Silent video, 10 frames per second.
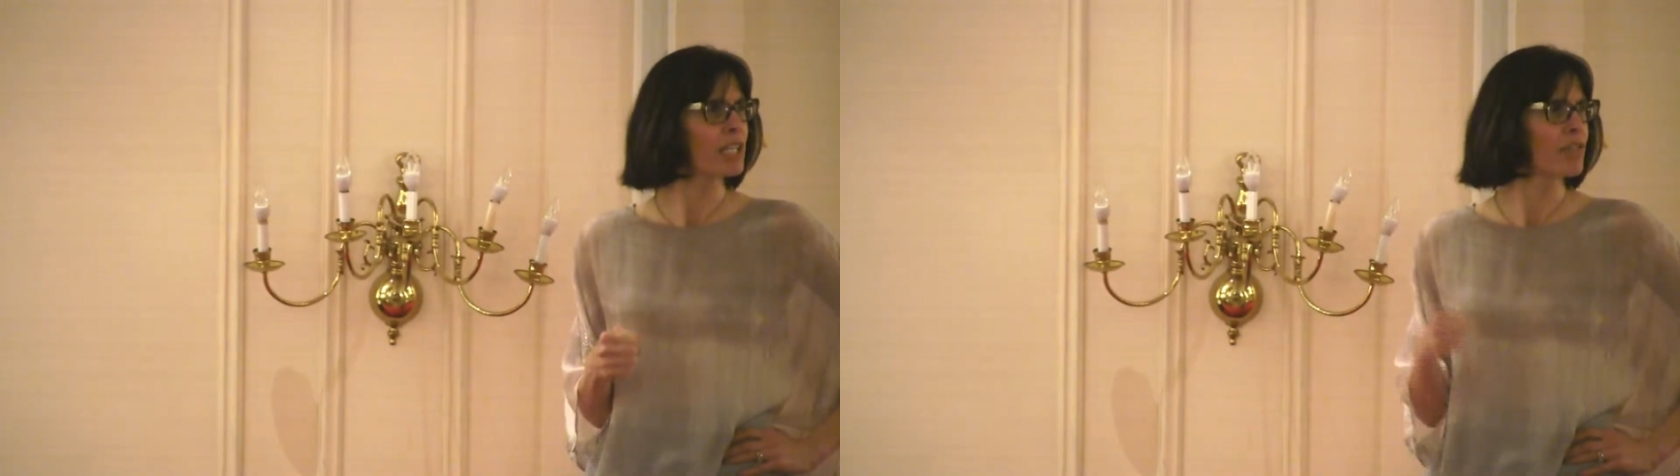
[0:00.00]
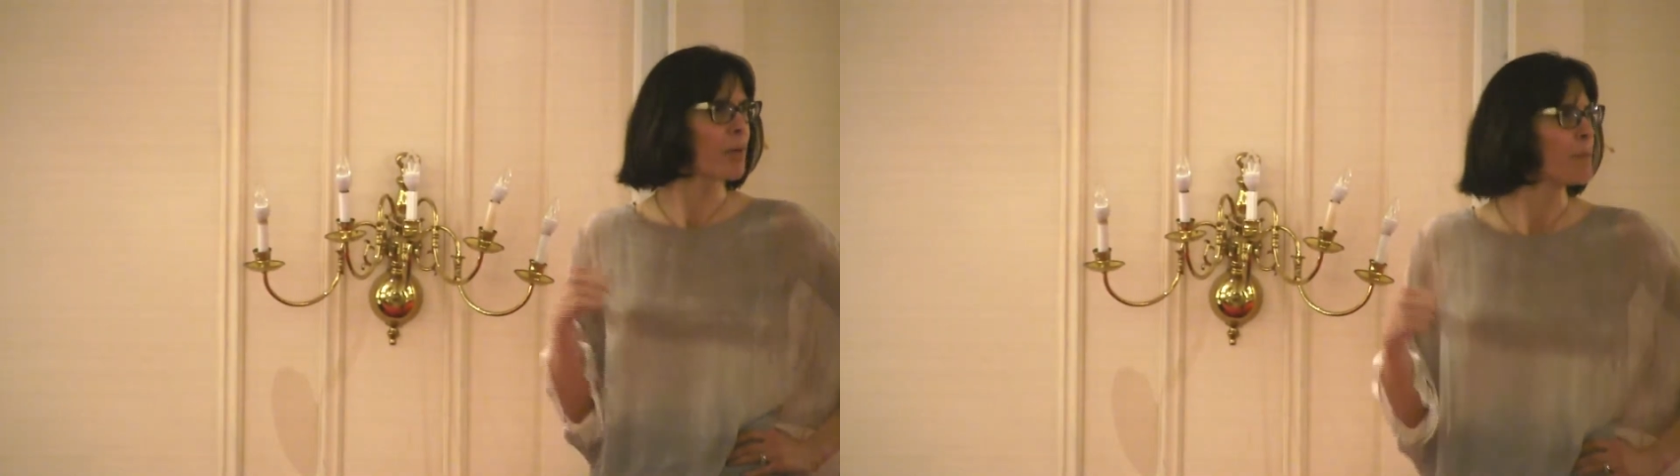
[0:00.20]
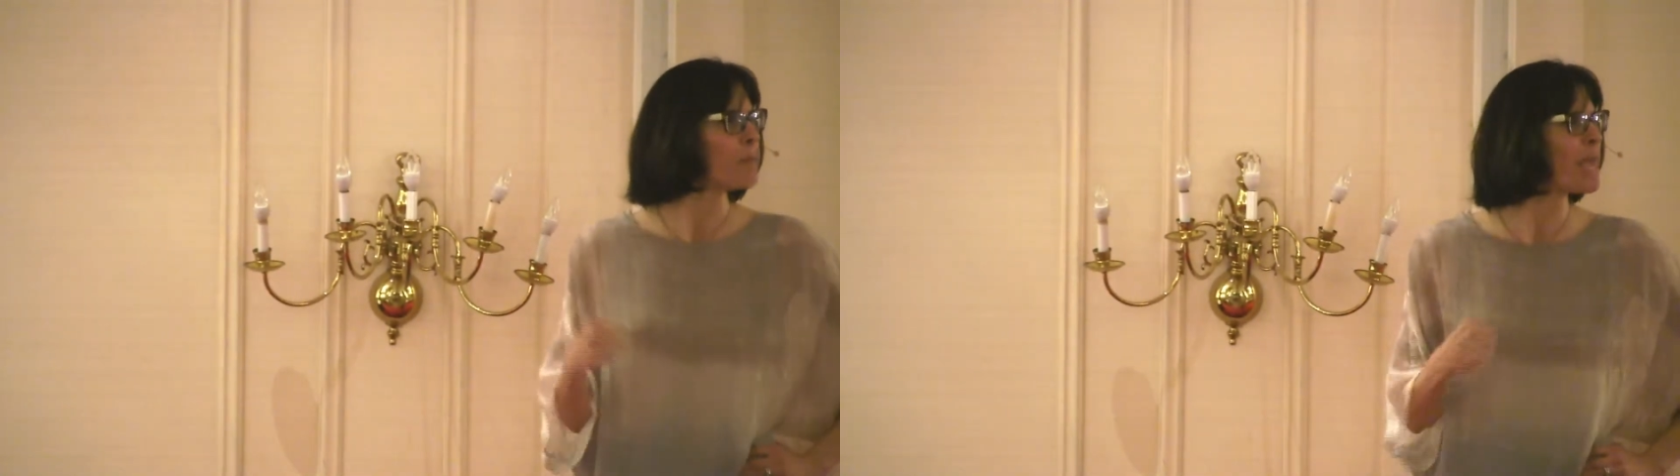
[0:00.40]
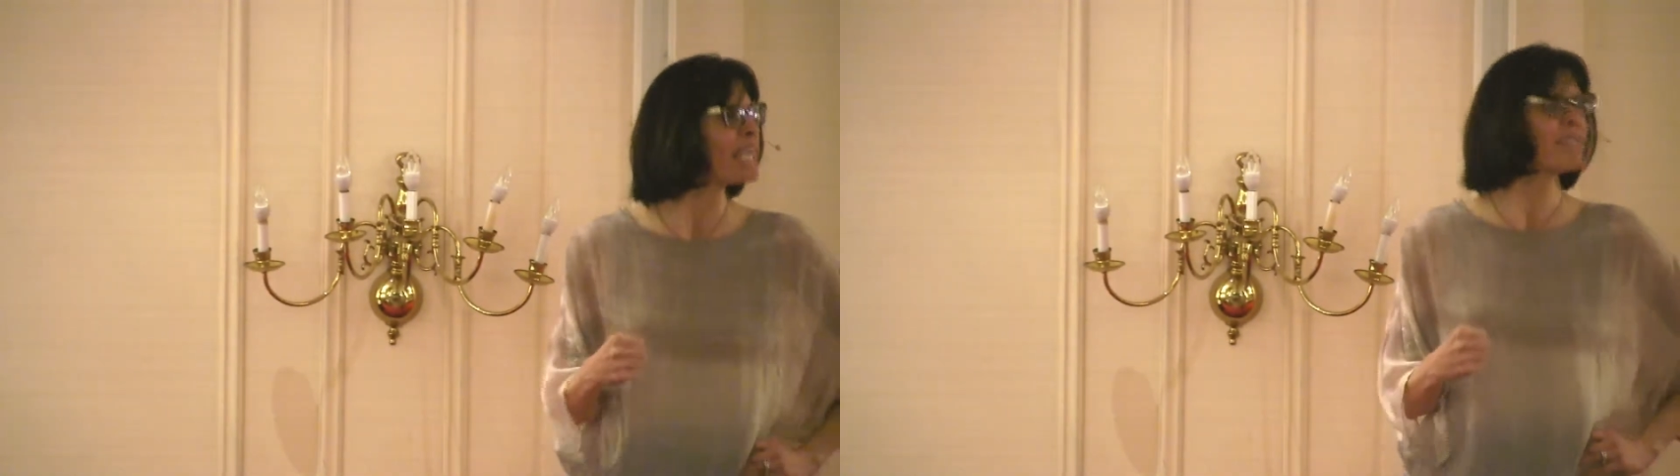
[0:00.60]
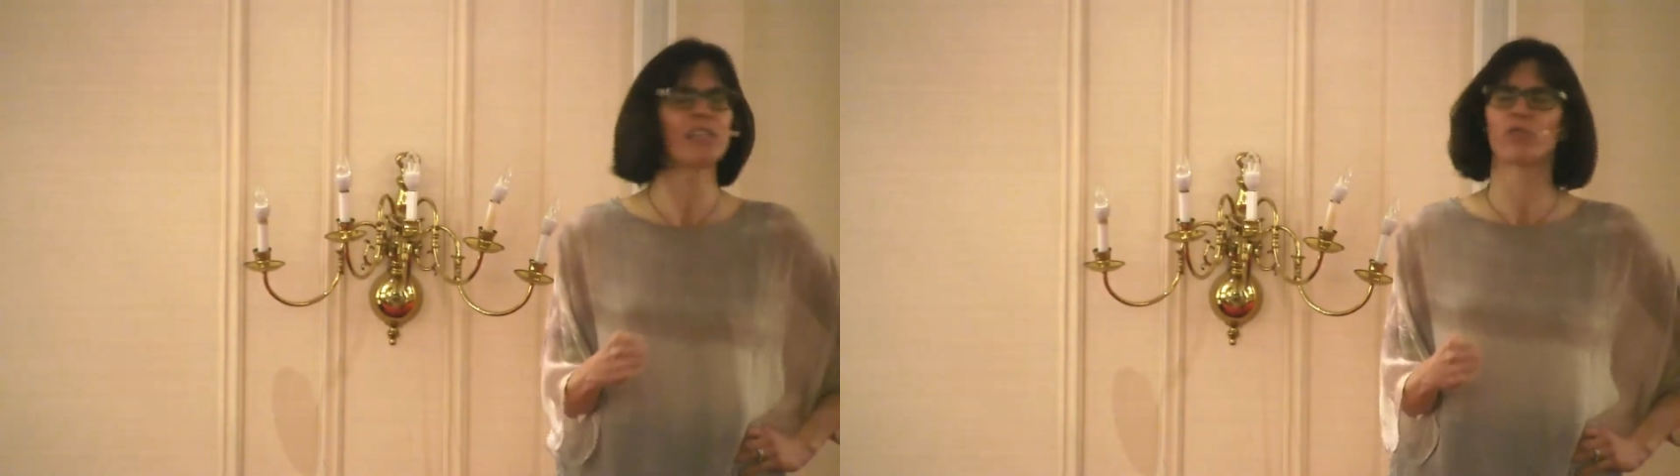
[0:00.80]
of
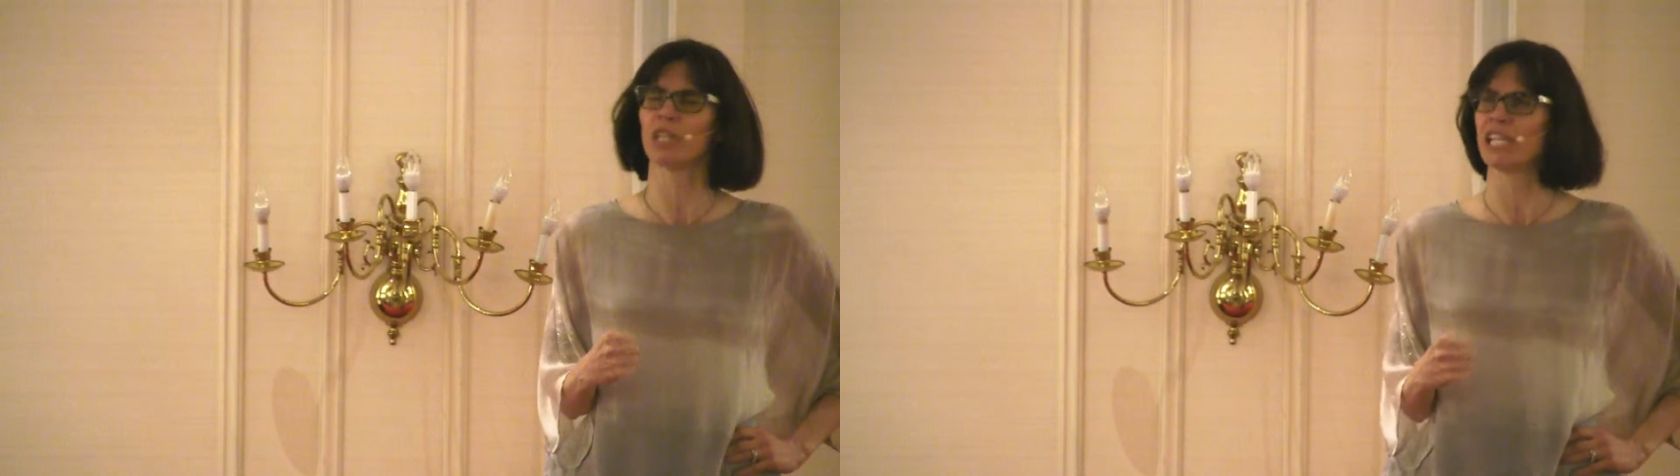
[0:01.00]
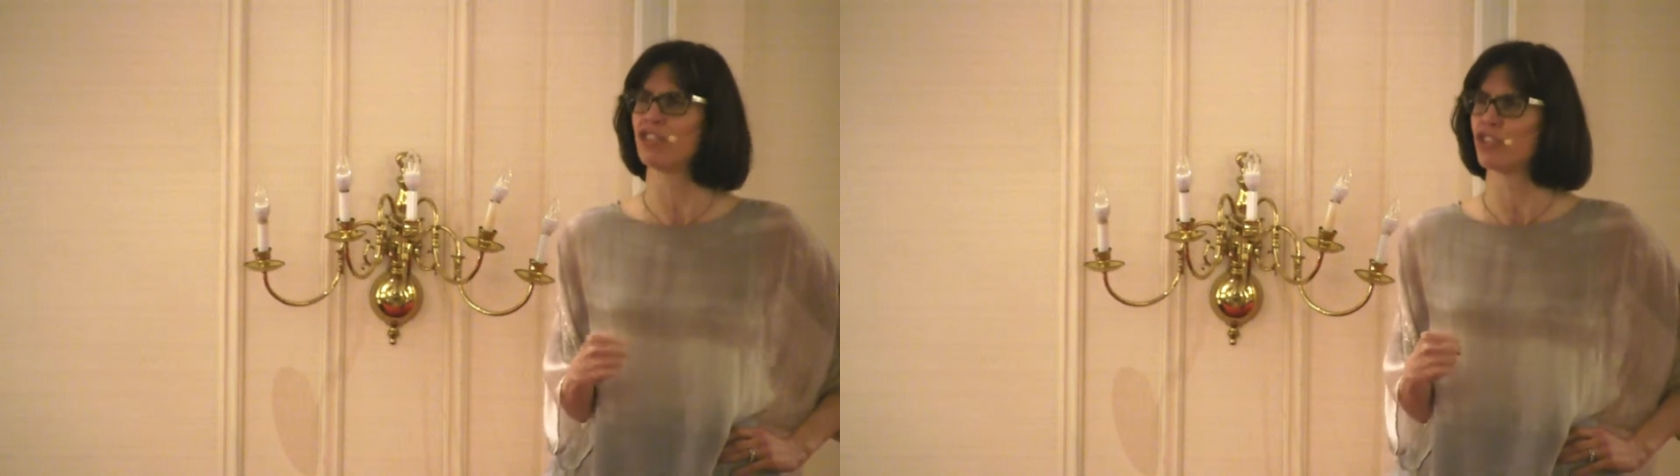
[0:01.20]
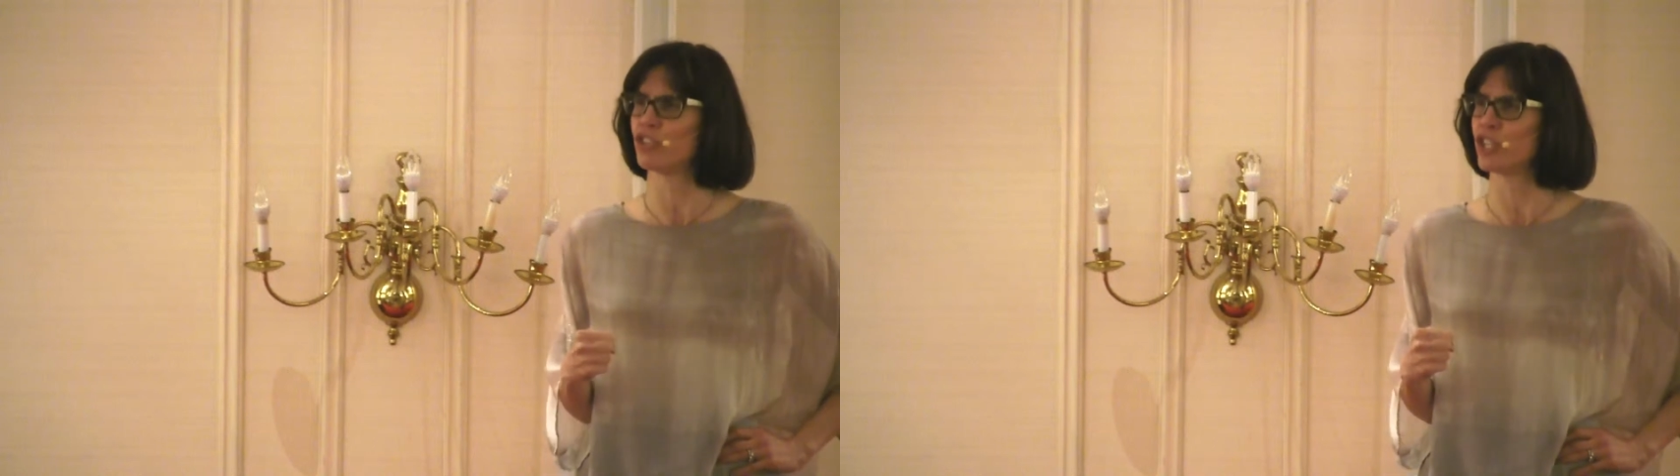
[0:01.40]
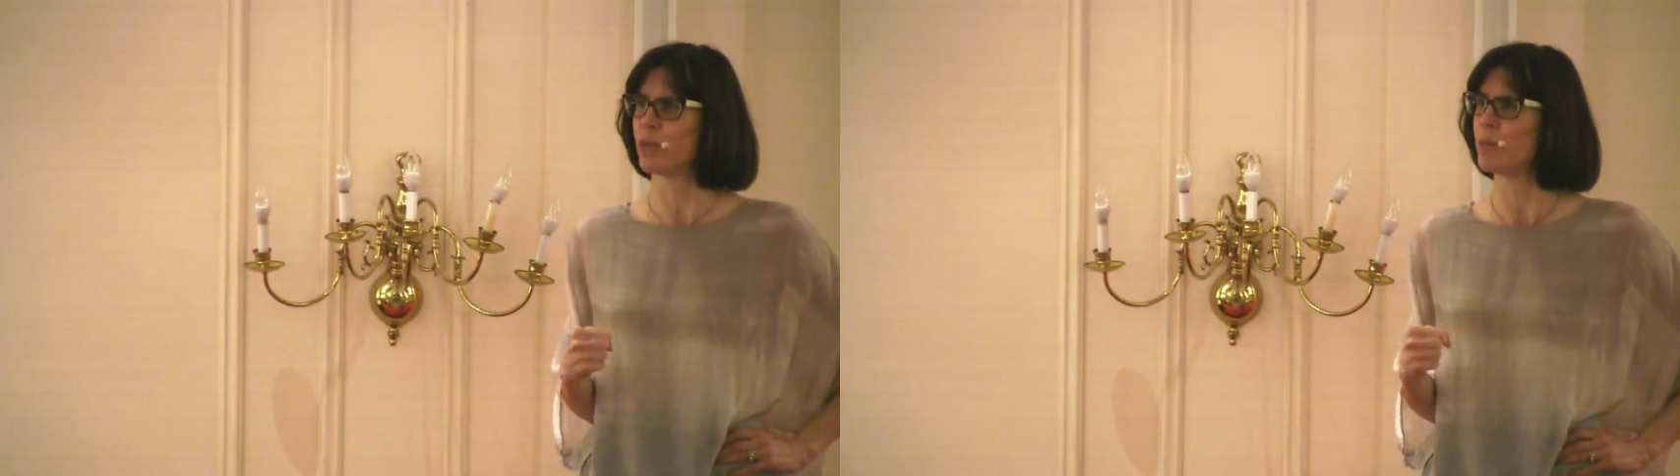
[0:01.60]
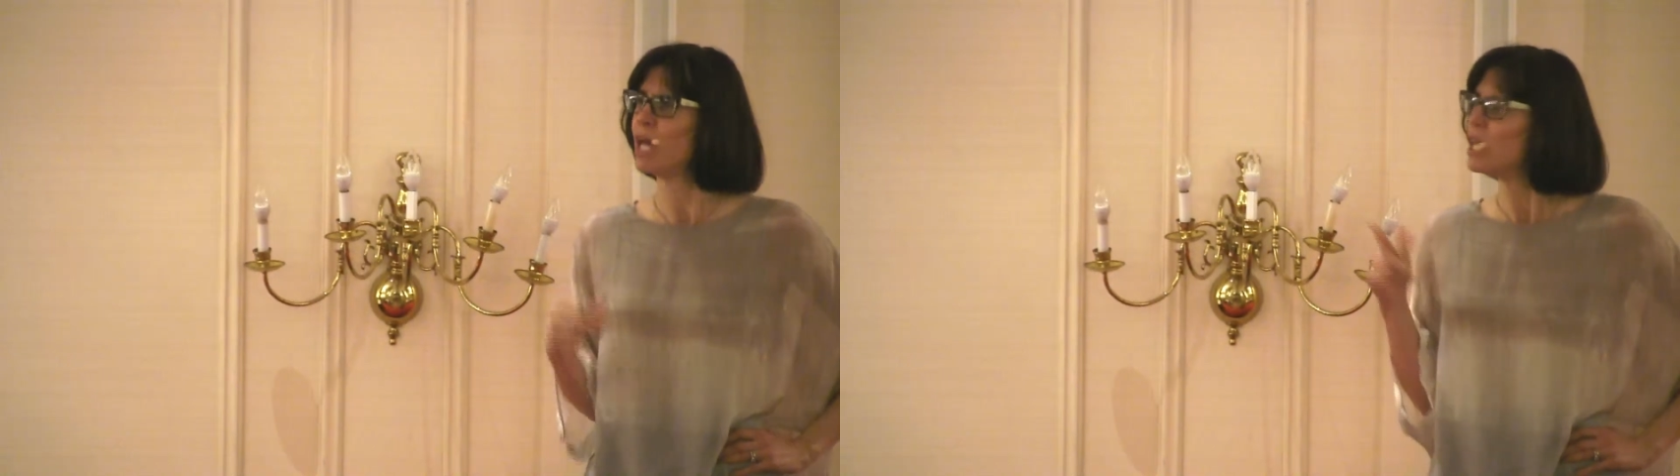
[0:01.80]
amazing relationship